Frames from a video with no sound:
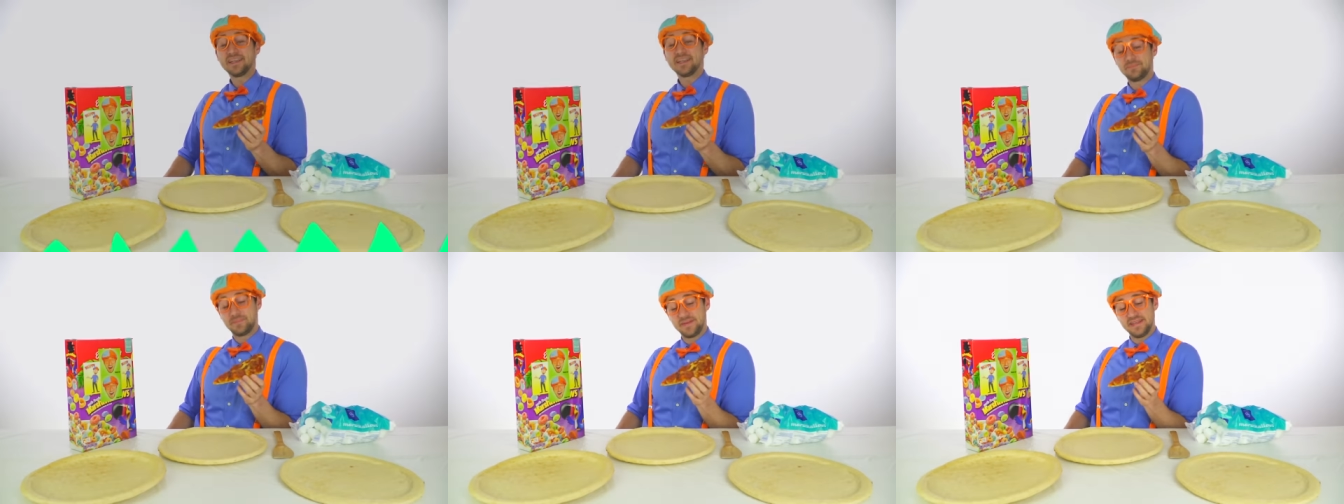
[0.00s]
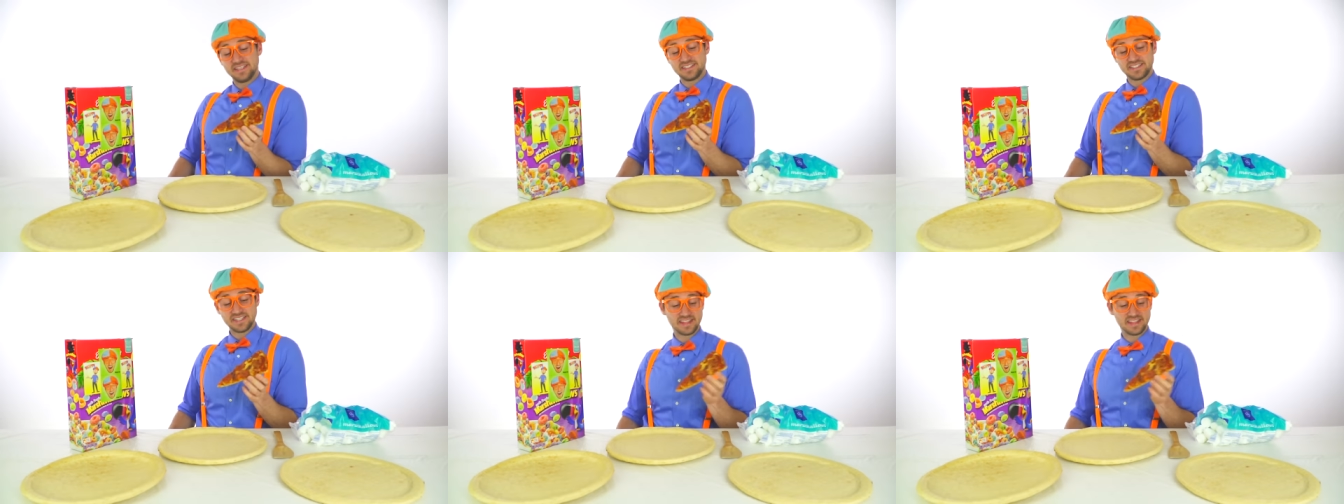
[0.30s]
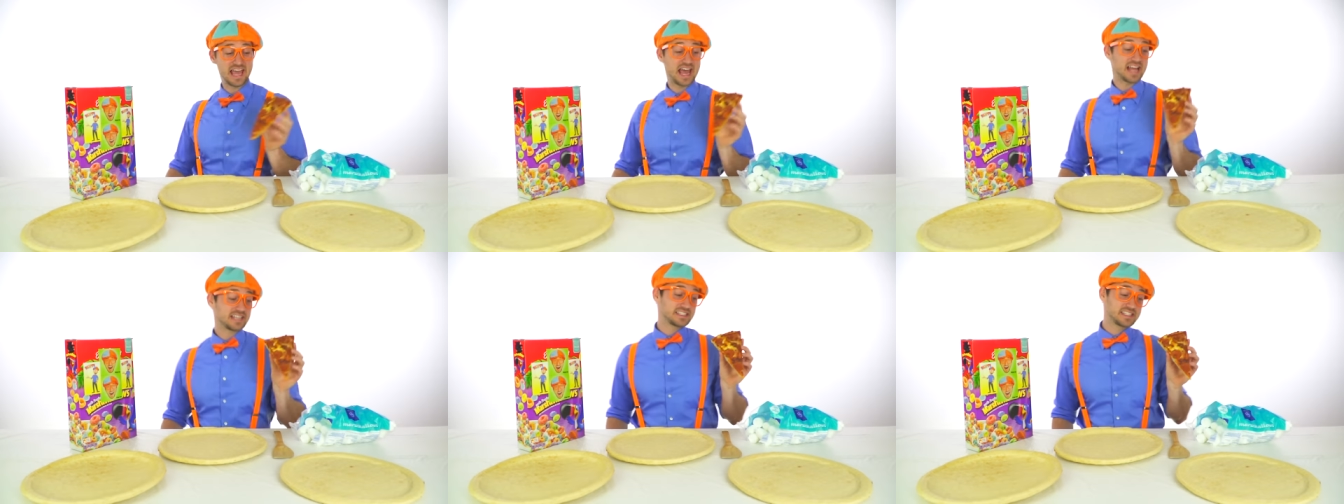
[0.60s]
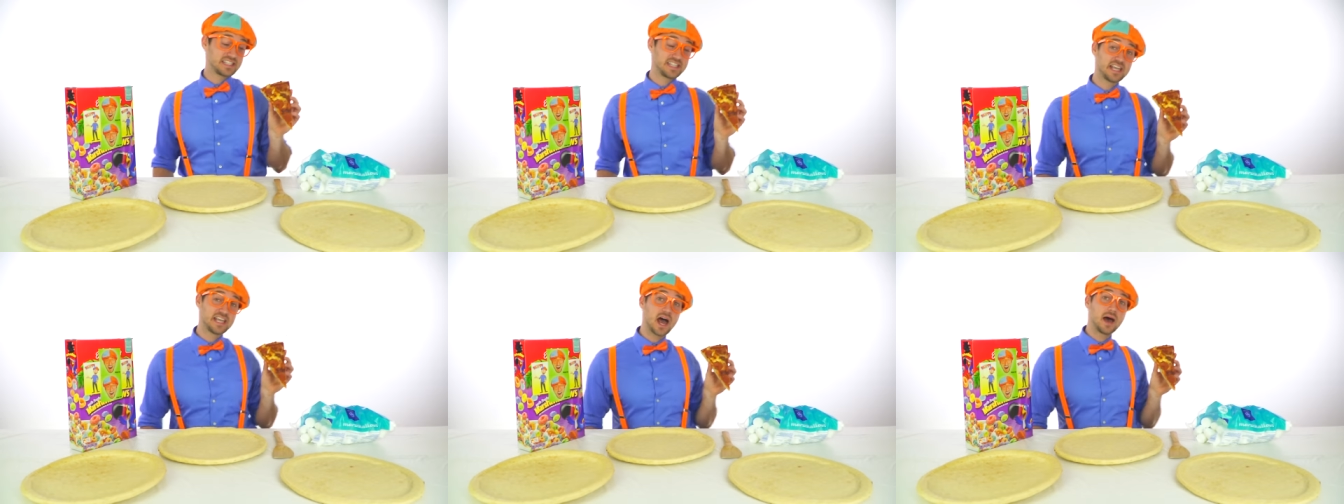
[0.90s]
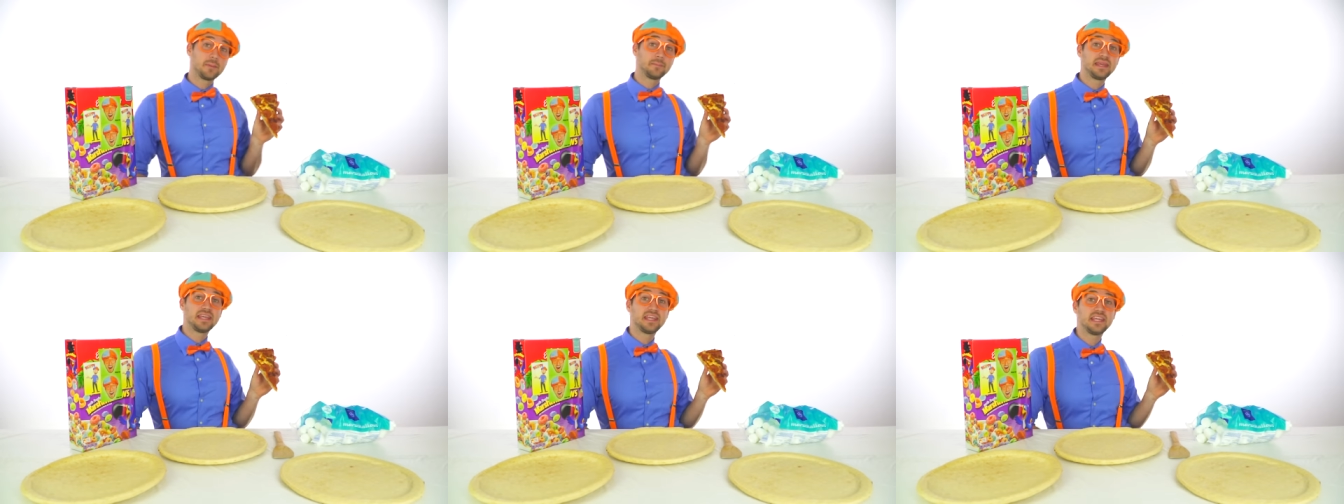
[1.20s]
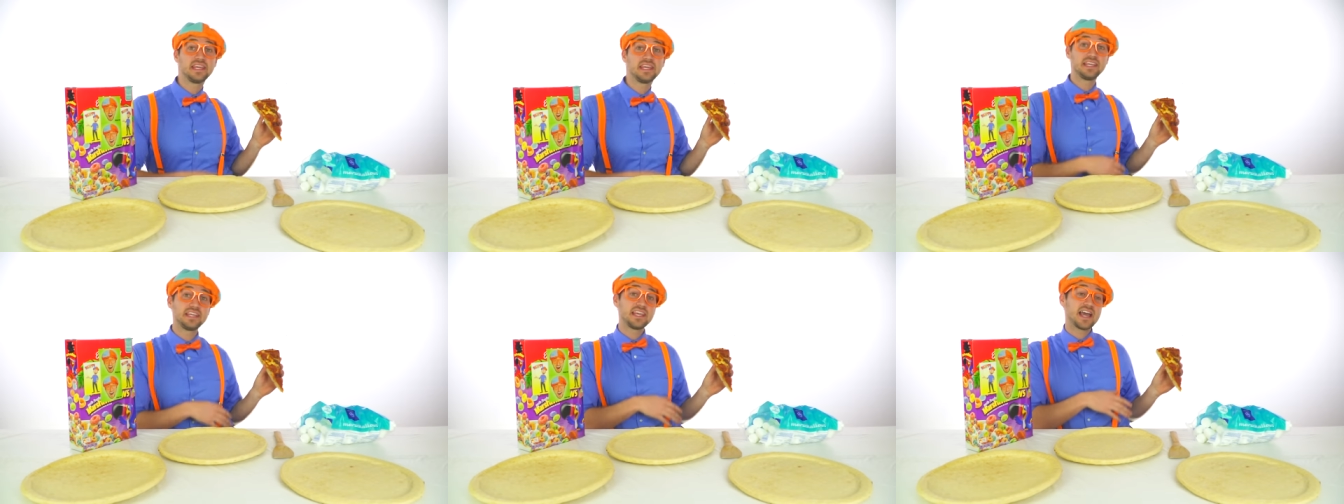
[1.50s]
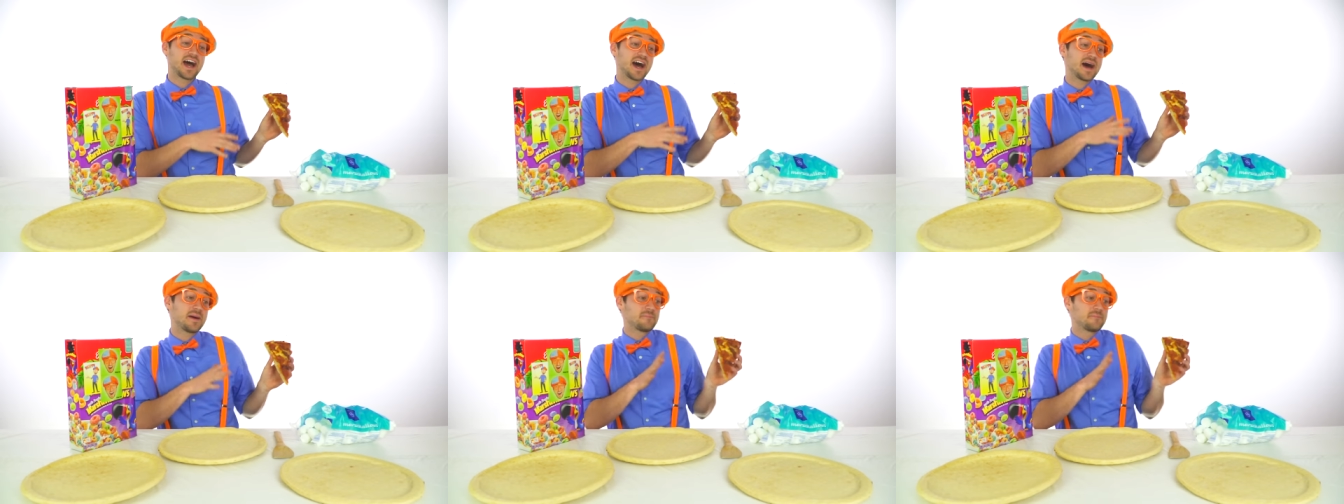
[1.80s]
a pizza that's yummy
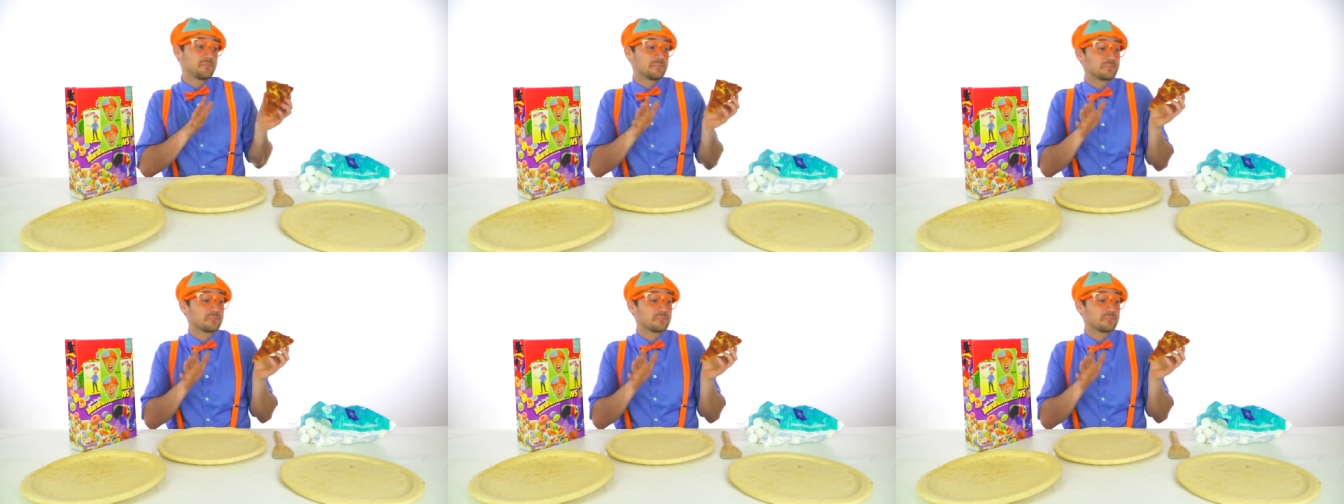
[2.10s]
yum.